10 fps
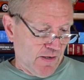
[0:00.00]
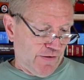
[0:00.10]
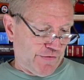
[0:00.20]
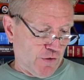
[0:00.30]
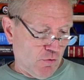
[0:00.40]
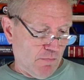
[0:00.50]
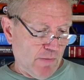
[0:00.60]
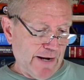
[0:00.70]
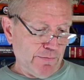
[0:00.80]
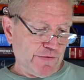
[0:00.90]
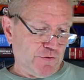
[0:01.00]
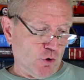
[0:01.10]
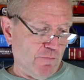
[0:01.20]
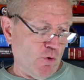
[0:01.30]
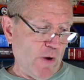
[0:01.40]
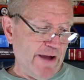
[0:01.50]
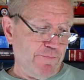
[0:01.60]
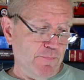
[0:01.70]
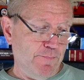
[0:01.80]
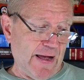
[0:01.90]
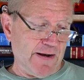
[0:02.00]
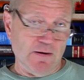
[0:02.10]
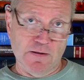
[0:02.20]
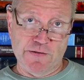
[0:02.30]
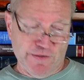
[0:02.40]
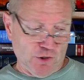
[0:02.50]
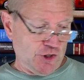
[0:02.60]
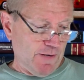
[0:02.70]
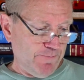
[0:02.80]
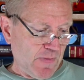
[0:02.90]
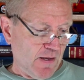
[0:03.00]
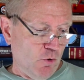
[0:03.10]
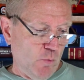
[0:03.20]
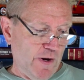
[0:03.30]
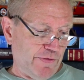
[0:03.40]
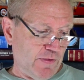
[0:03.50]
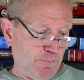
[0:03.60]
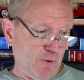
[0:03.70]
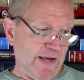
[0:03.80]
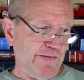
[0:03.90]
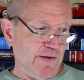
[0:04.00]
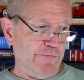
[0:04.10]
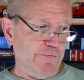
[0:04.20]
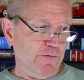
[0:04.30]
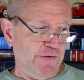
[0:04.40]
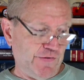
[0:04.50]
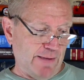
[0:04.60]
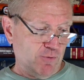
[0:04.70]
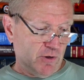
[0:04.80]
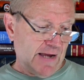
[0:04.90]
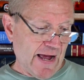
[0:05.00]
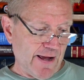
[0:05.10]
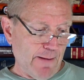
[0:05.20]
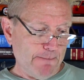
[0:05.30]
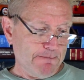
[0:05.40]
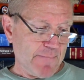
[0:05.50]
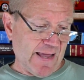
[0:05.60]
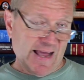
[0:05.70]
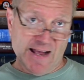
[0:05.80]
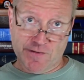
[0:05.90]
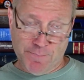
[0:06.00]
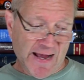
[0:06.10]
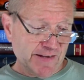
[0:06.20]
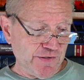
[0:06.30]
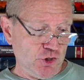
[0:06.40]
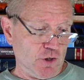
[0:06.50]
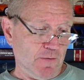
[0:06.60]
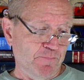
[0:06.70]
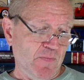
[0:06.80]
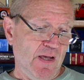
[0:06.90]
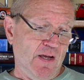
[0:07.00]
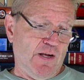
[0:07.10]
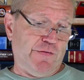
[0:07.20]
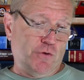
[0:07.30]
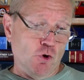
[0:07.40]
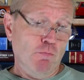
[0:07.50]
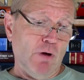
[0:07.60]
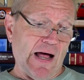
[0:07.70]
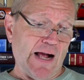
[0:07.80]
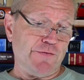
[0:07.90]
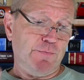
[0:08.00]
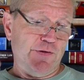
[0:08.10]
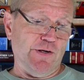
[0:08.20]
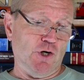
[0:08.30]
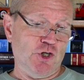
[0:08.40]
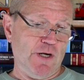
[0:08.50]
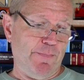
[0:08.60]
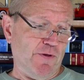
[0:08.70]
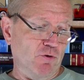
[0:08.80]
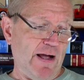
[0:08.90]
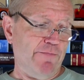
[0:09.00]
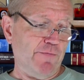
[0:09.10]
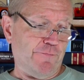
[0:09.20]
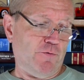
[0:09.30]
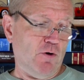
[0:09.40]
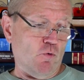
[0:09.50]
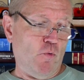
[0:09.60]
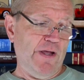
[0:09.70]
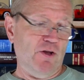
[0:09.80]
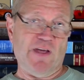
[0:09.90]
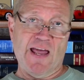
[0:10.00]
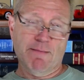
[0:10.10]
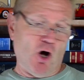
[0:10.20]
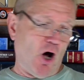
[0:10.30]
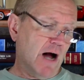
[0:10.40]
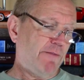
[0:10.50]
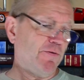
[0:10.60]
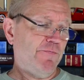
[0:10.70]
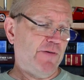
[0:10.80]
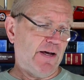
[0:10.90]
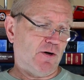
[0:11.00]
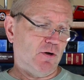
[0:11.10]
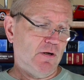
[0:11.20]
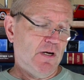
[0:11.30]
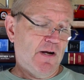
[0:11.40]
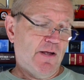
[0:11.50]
So Myrick's drove away from Bettin, the dealership, with the plaintiff, Samuel Anaya, as the passenger. 2 blocks from the dealership, the left front wheel came off the vehicle